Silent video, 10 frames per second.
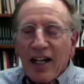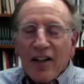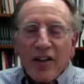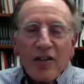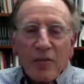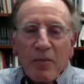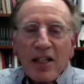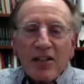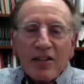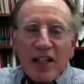There are many
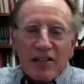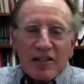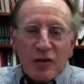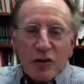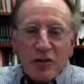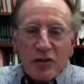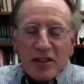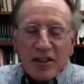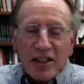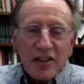layers of jury
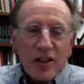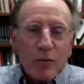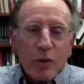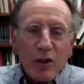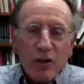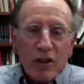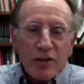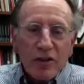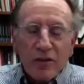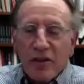selection. We all
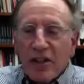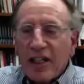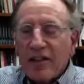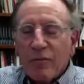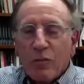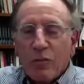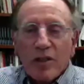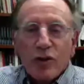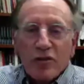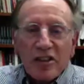know that what
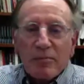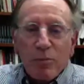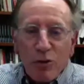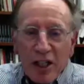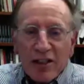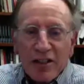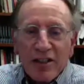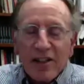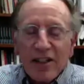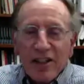jurors bring
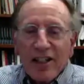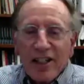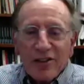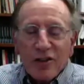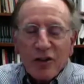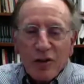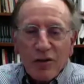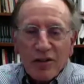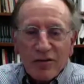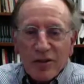into the
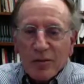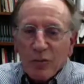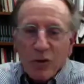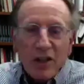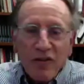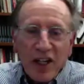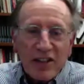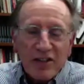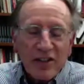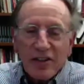courtroom will
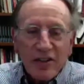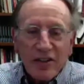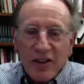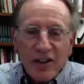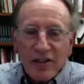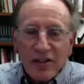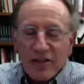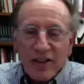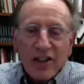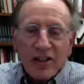affect their
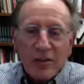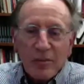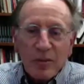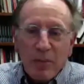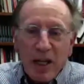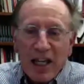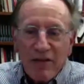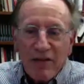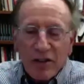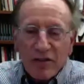ultimate
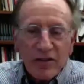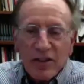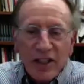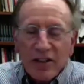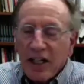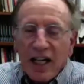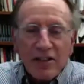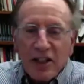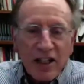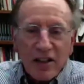behavior. Not
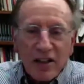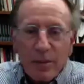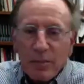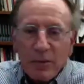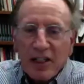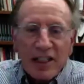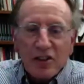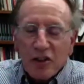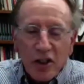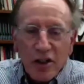entirely. People are not
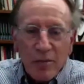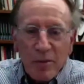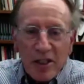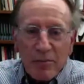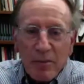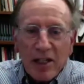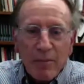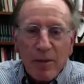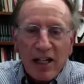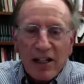determined by their
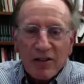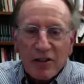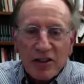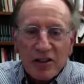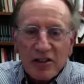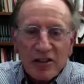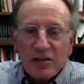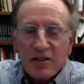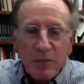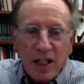background interests.
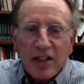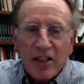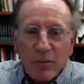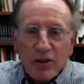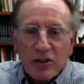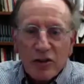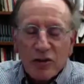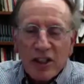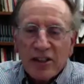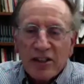I think most
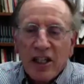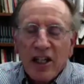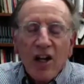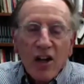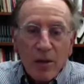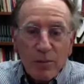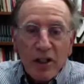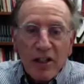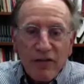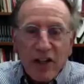juries are
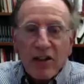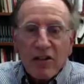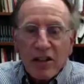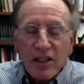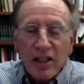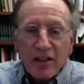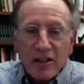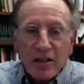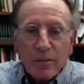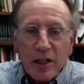pretty fair and
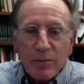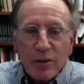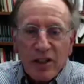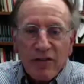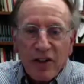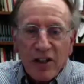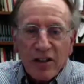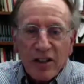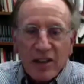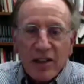deliberate pretty
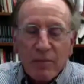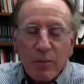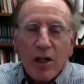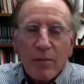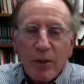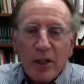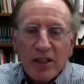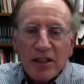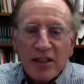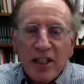fairly, in part
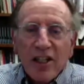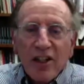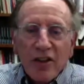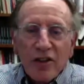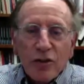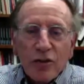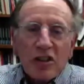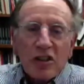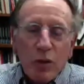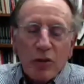because the jurors
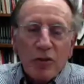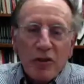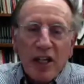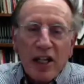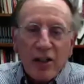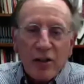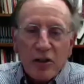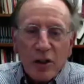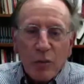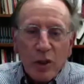who won't do that are
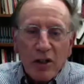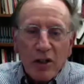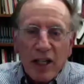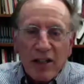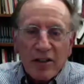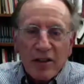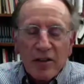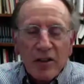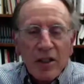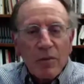usually winnowed out.
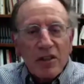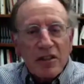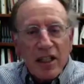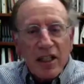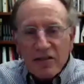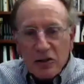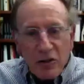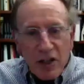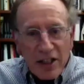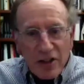But there's a lot of
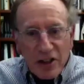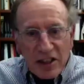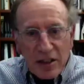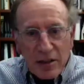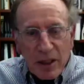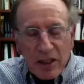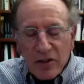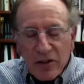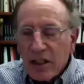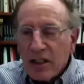strategizing about
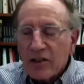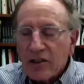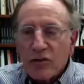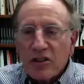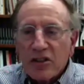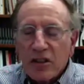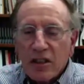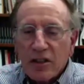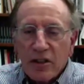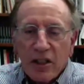jury
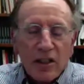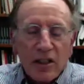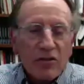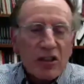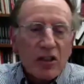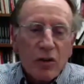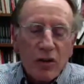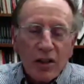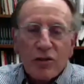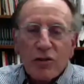selection, and there is a
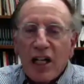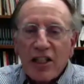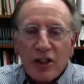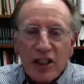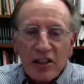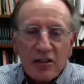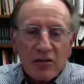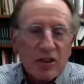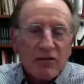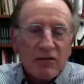long, tragic
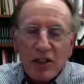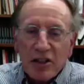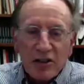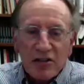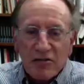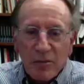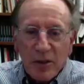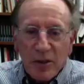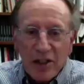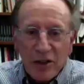history of racial
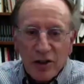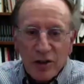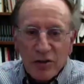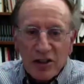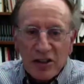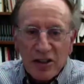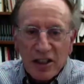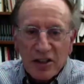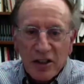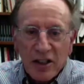discrimination in jury
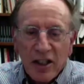selection.